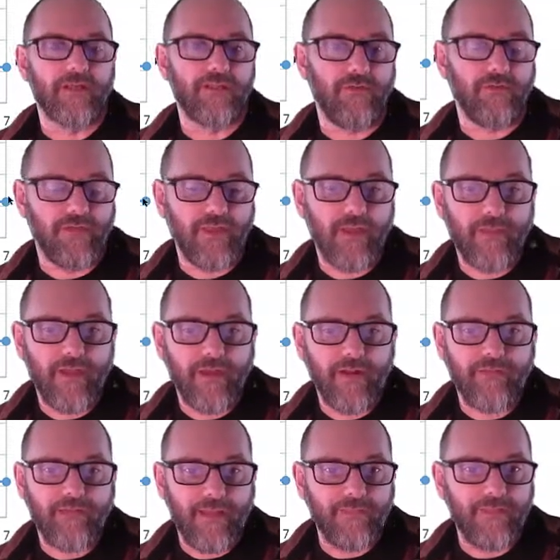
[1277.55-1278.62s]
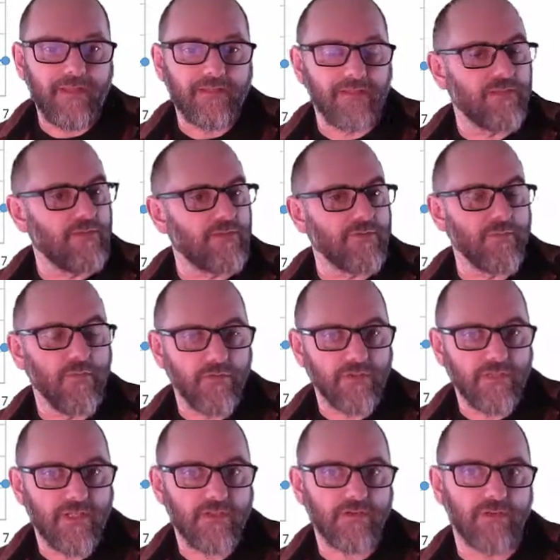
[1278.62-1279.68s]
Because if you think about it, that means that there's more
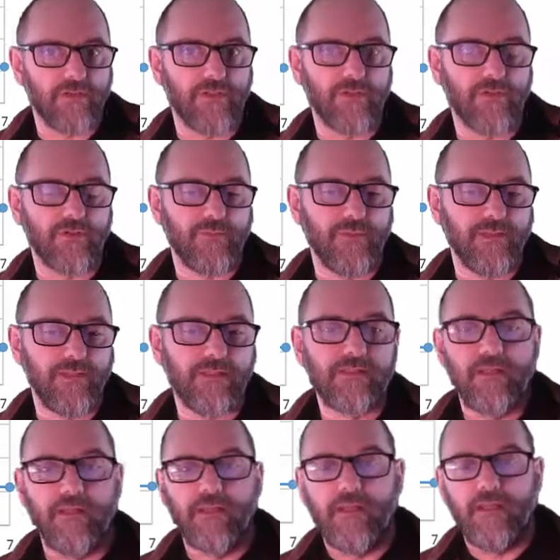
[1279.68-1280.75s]
centroids, which means